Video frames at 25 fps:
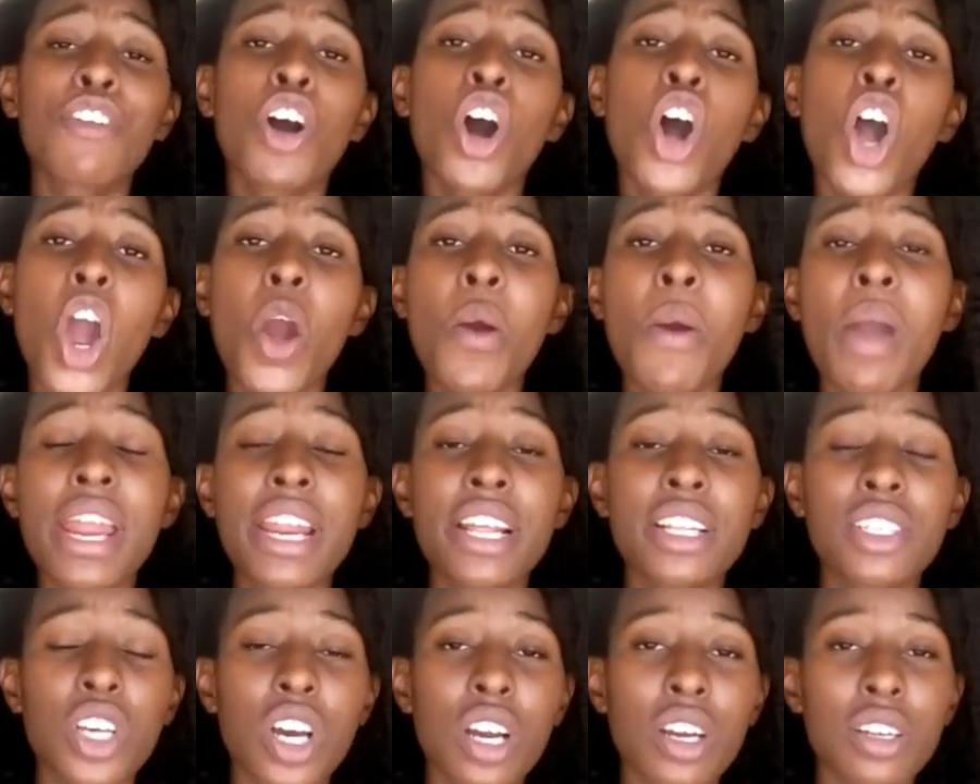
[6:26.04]
And my
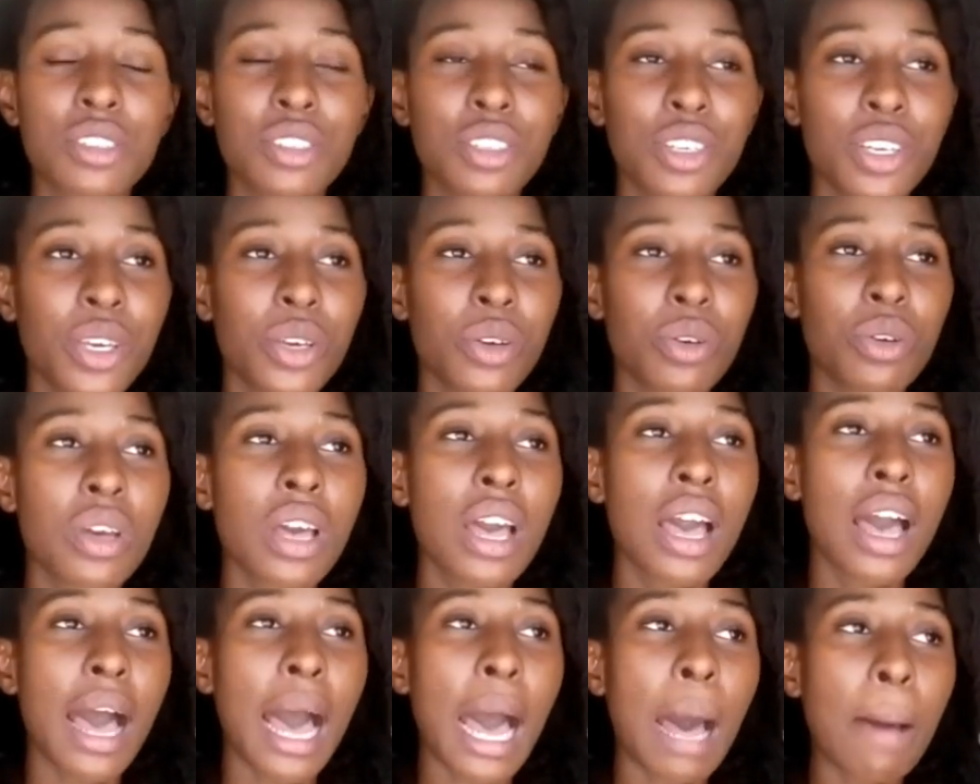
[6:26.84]
next tip for you, so
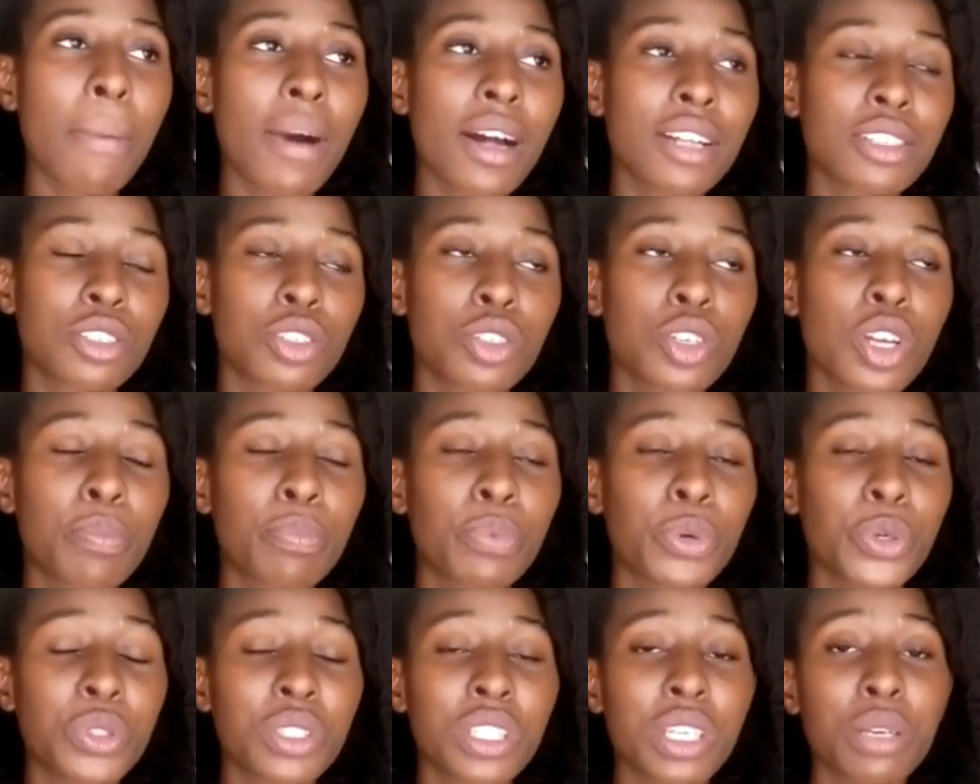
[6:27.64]
guys, I have
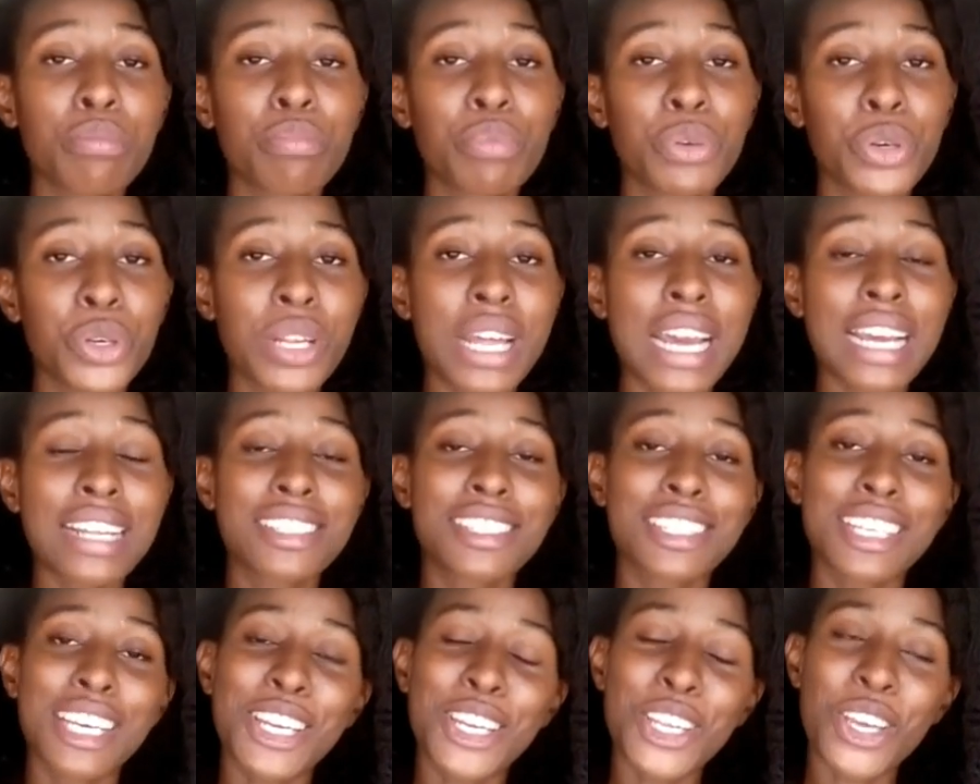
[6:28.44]
already talked to
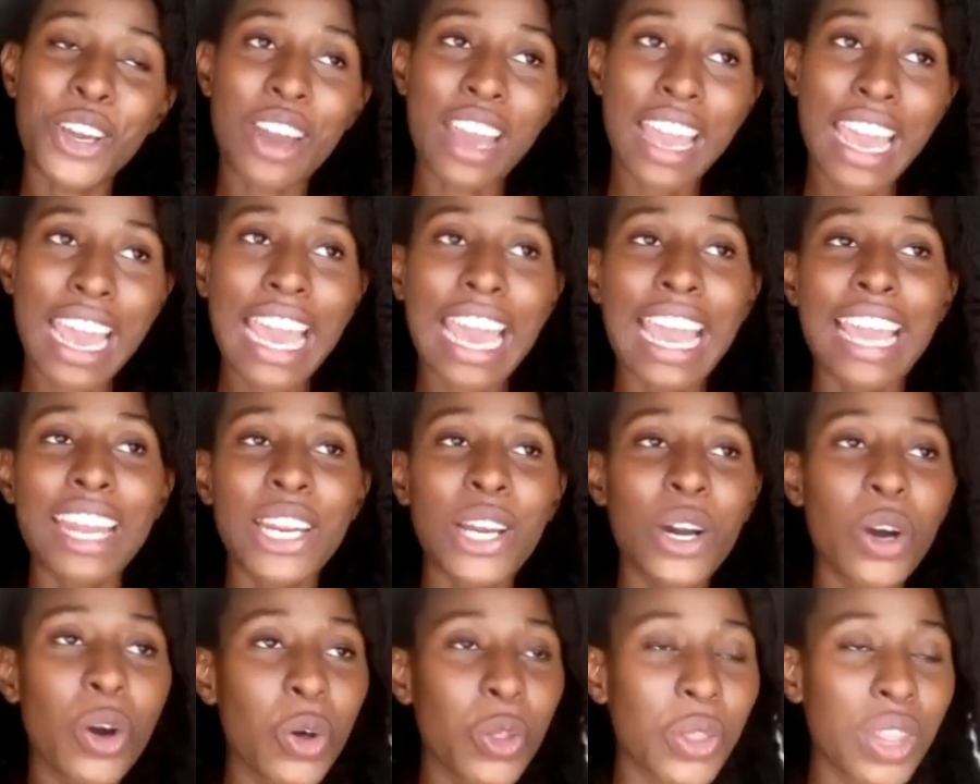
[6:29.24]
you about
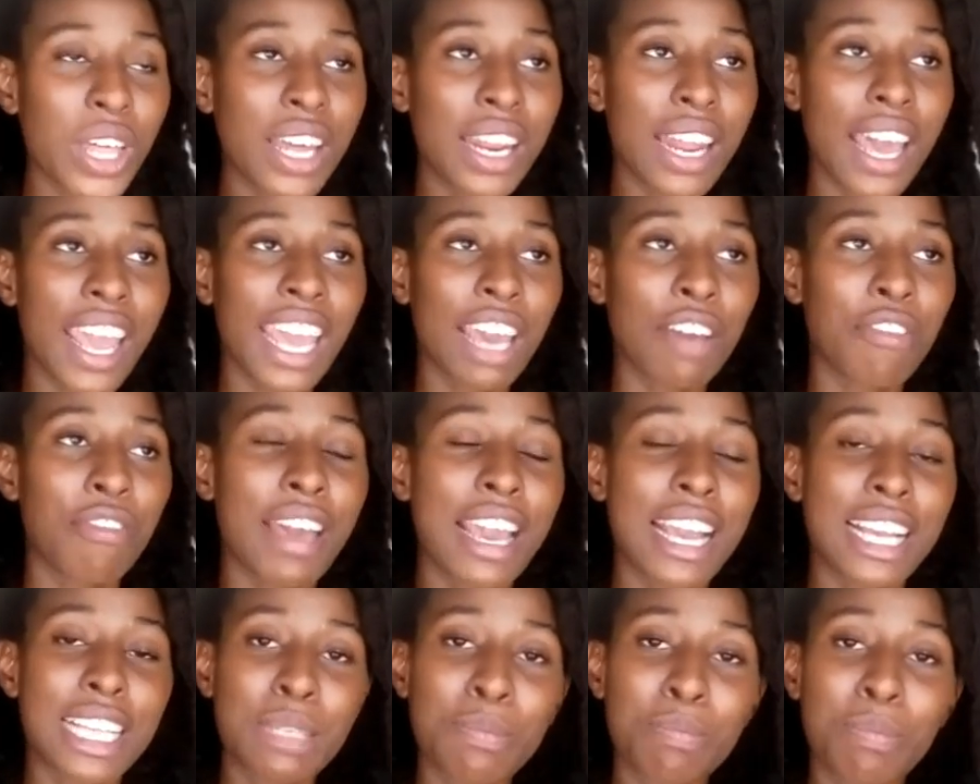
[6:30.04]
not putting
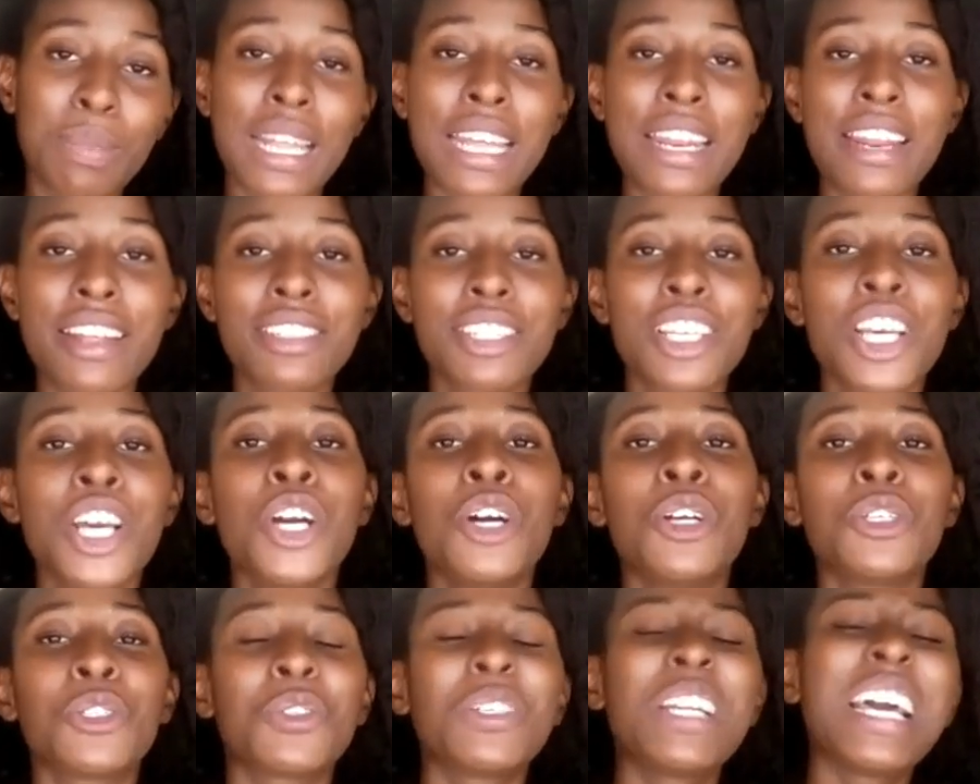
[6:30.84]
products in your
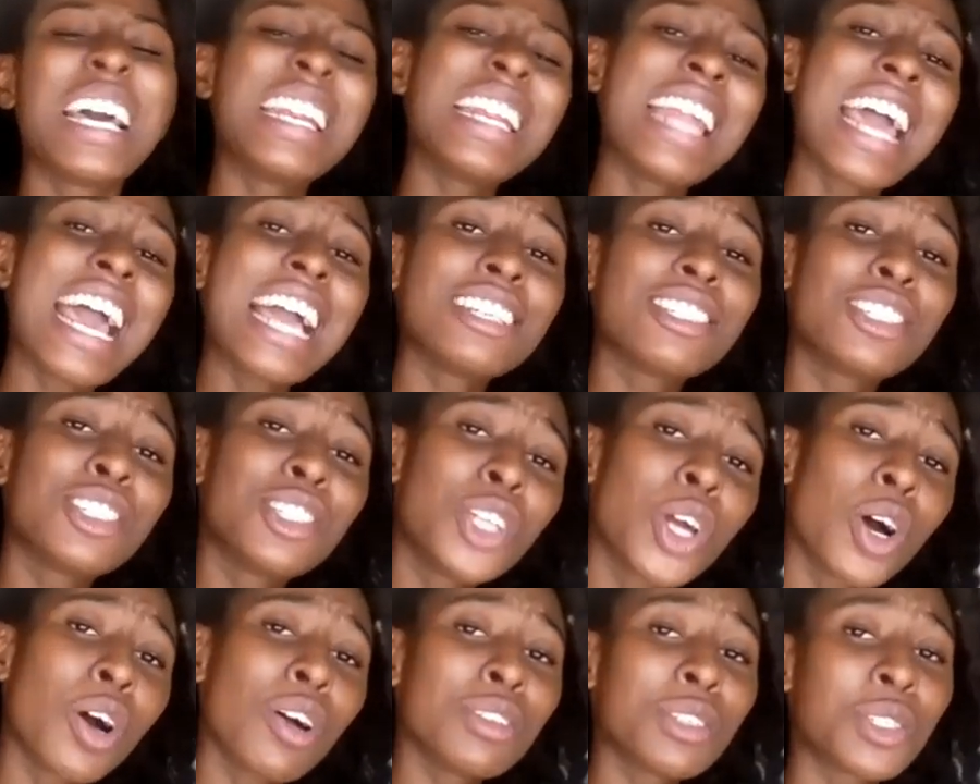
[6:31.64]
hair and all that. I
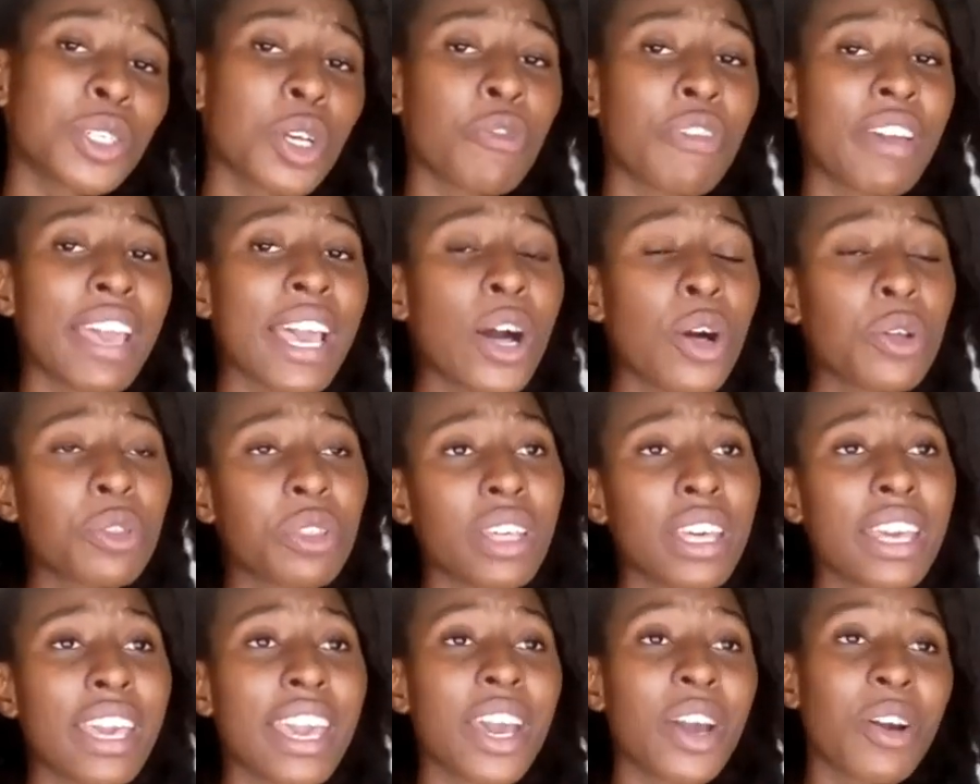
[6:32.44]
have explained it.